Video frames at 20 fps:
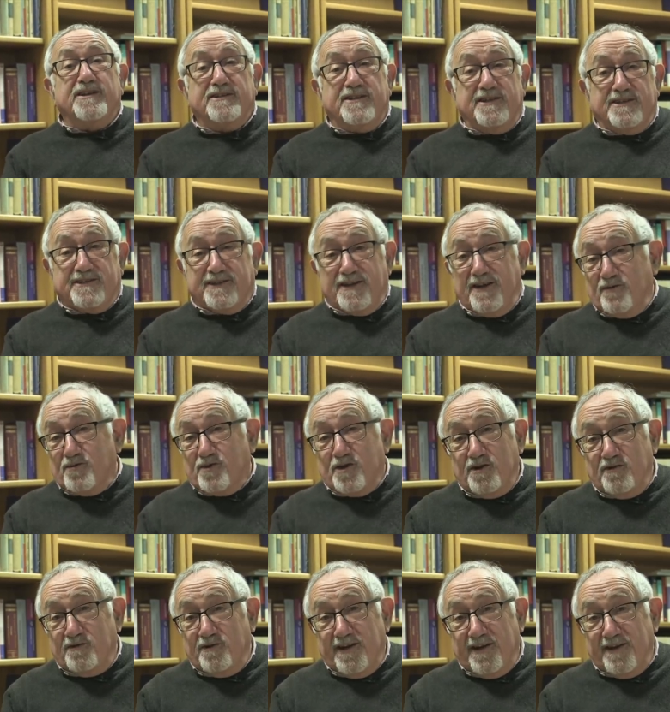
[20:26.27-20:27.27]

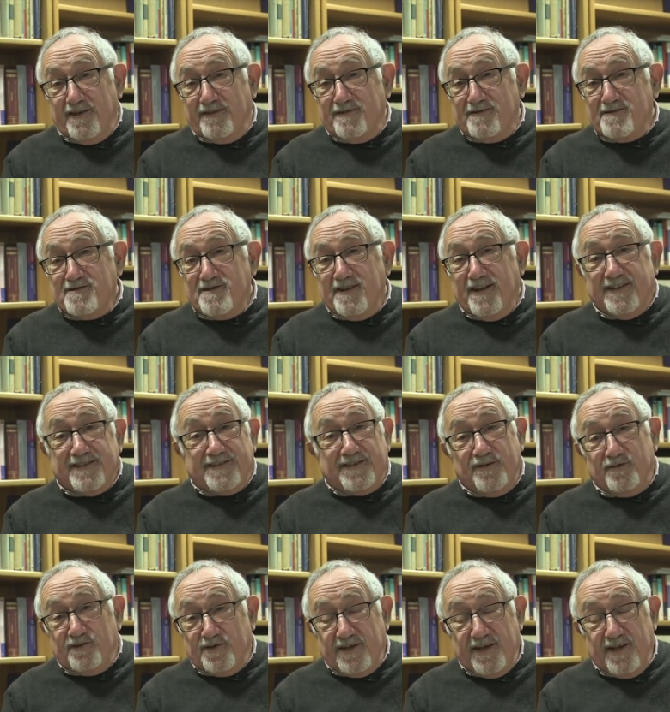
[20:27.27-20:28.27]
Dyscalculia
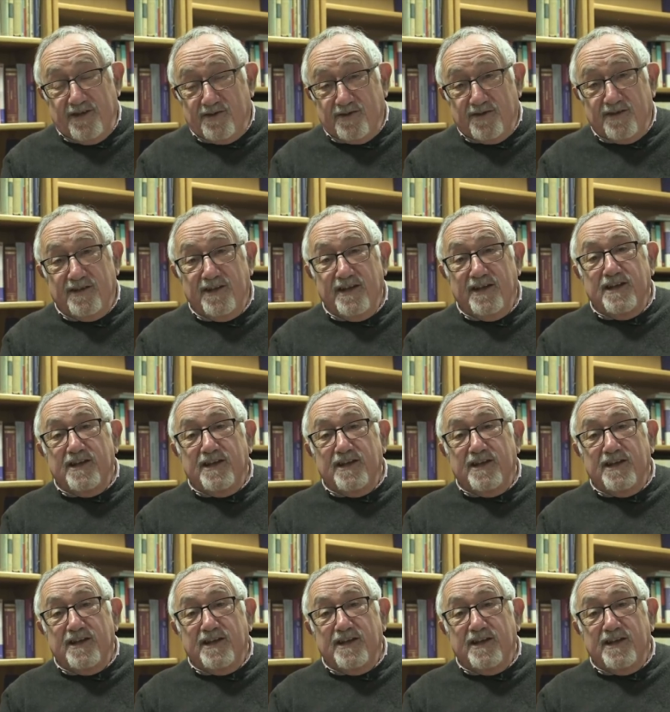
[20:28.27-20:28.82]
Association.